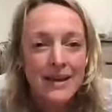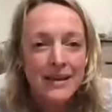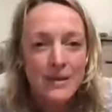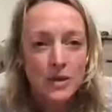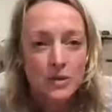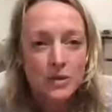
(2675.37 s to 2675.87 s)

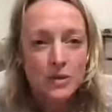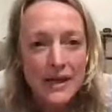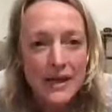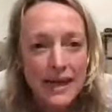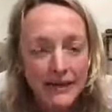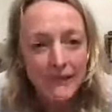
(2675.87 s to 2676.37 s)
So you're
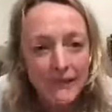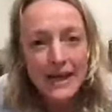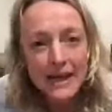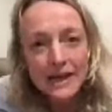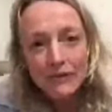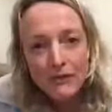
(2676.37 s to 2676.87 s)
really
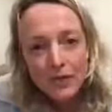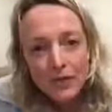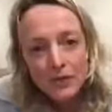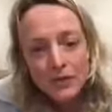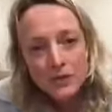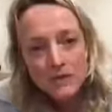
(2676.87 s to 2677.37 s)
feeling
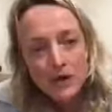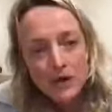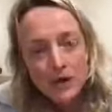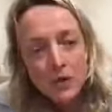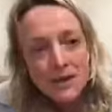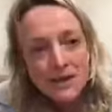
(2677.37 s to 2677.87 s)
for
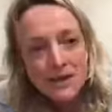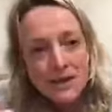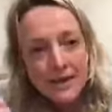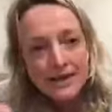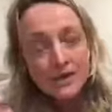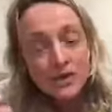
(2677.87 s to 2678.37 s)
almost like this
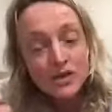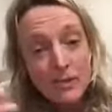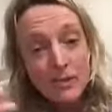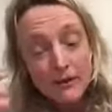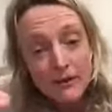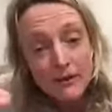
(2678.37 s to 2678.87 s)
domino
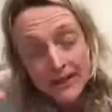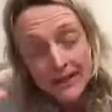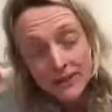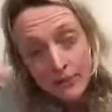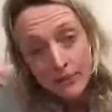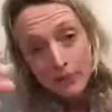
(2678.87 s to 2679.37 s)
effect of
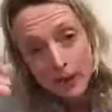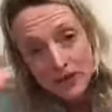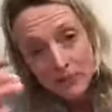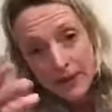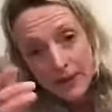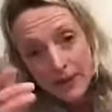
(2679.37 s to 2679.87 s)
bottom
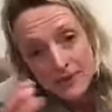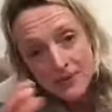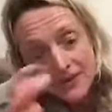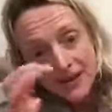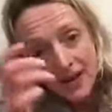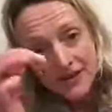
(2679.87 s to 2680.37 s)
ribs
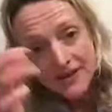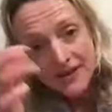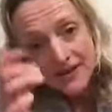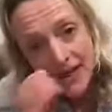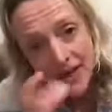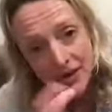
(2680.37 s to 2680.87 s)
kind of
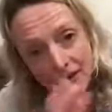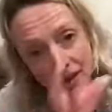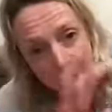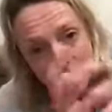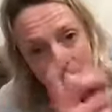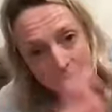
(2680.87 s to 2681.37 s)
tinkering up
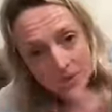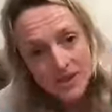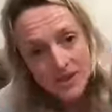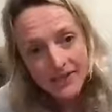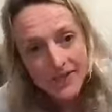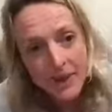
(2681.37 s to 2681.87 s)
towards the
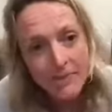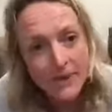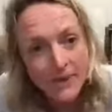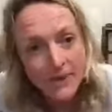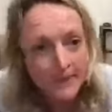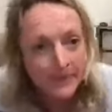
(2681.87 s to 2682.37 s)
left armpit.
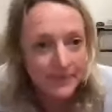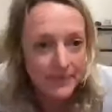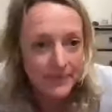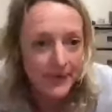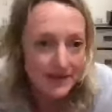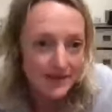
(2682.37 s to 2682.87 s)

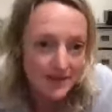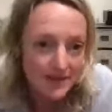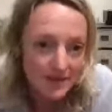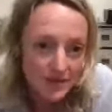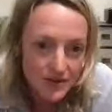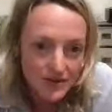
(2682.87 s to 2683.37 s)
That's it,
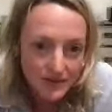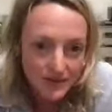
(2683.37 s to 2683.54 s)
Suze.